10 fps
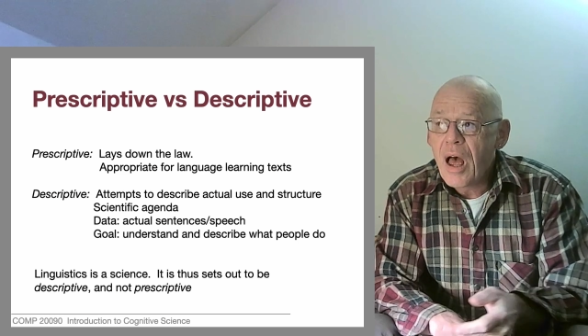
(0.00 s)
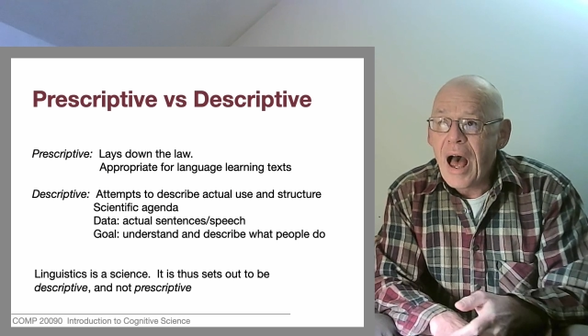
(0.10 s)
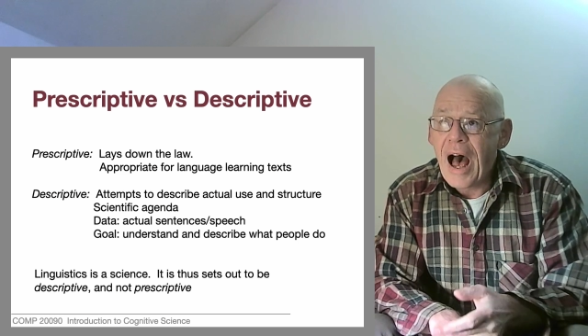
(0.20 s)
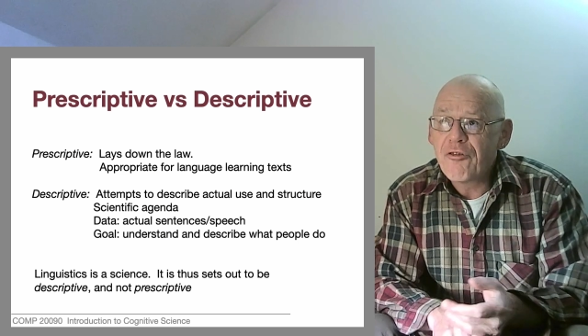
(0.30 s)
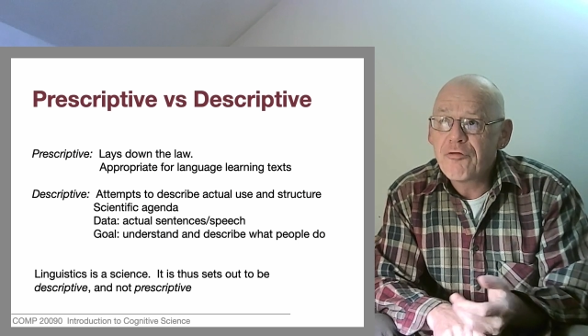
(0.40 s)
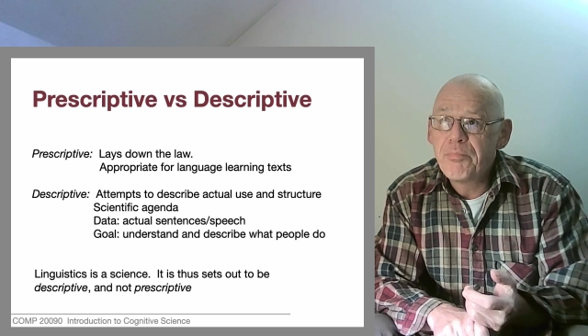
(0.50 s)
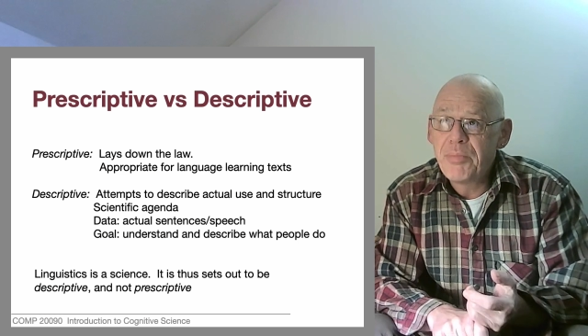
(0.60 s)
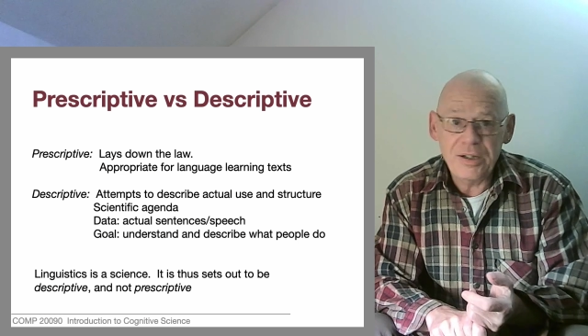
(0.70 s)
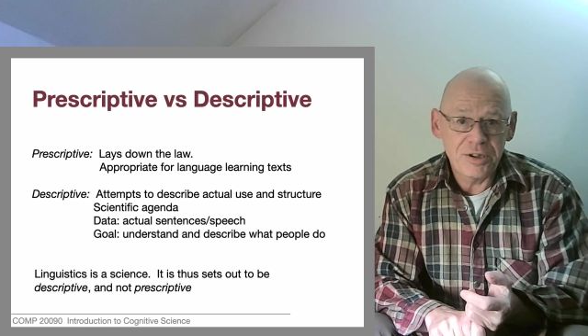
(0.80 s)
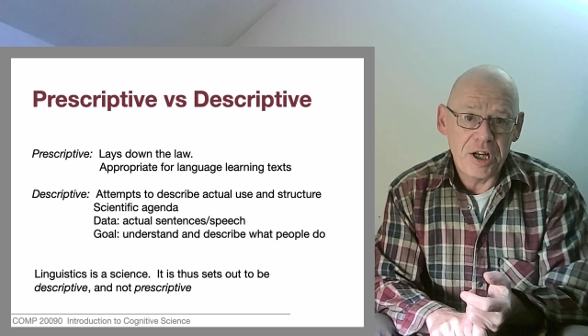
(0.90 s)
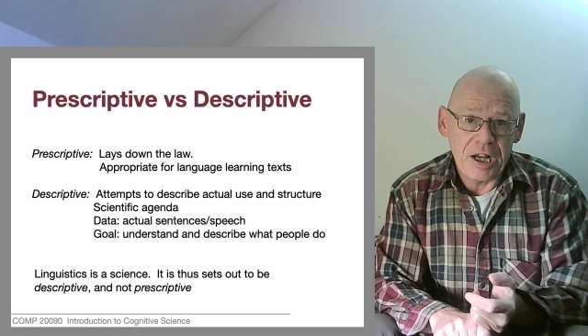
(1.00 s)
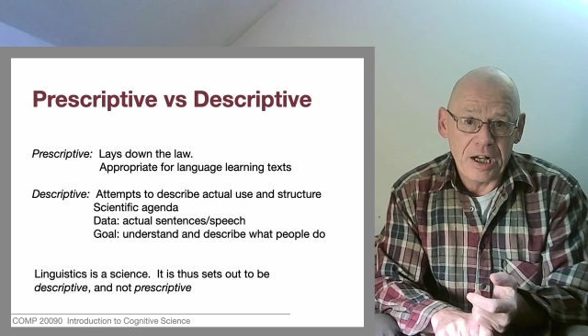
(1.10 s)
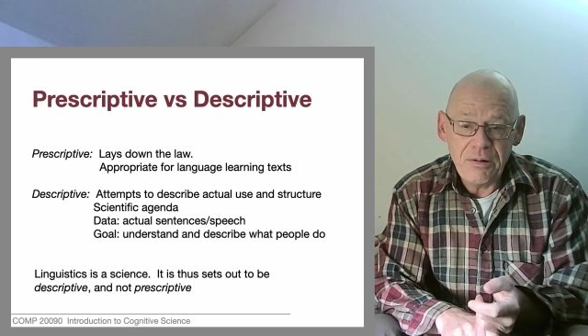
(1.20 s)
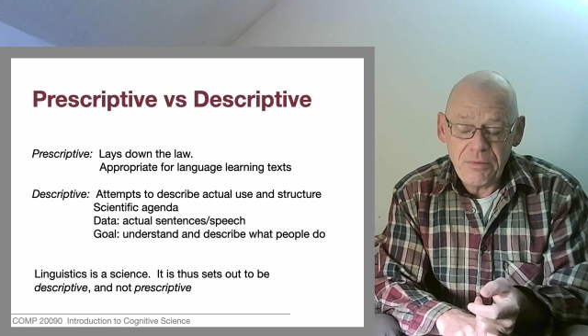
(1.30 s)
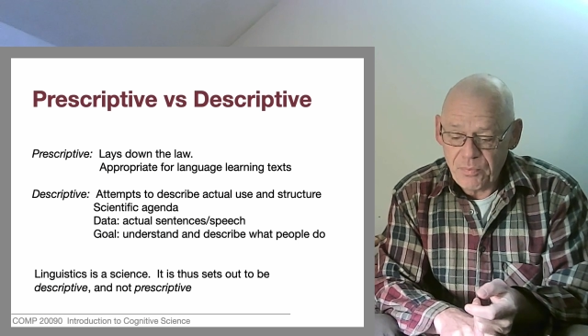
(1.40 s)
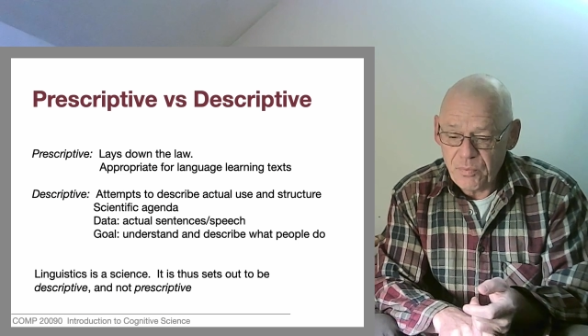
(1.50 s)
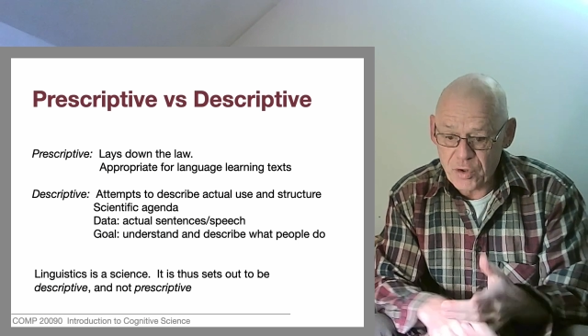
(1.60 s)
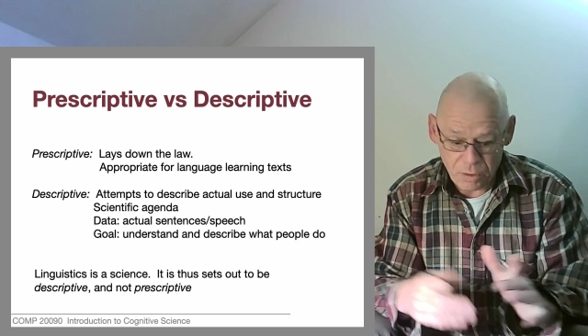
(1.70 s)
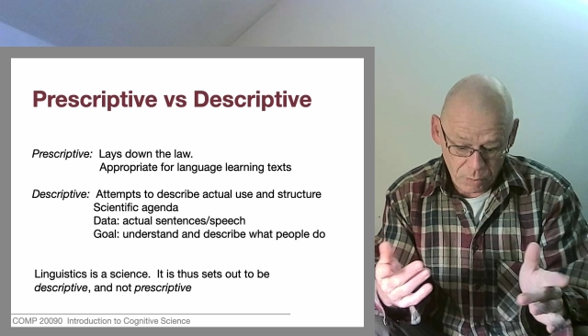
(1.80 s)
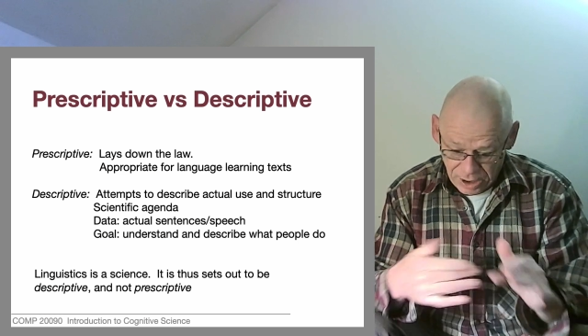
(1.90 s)
have built in
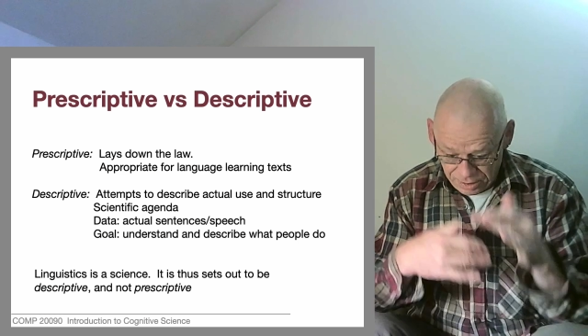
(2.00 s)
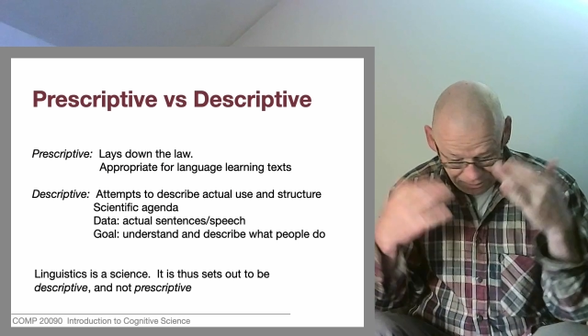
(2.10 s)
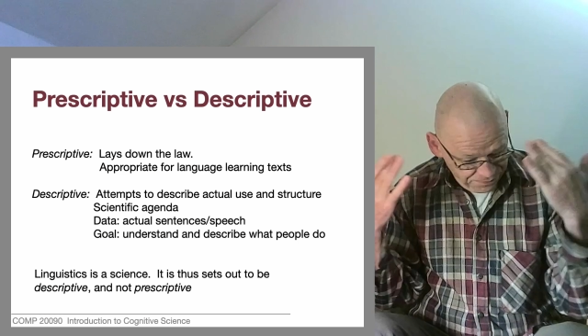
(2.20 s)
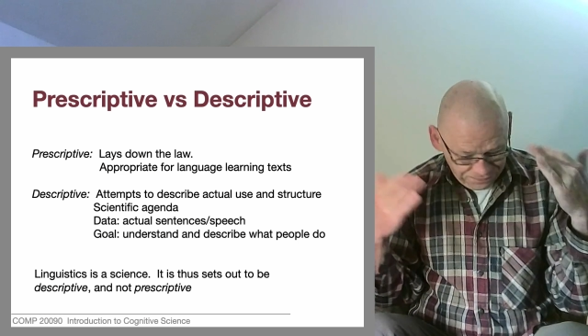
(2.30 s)
somewhere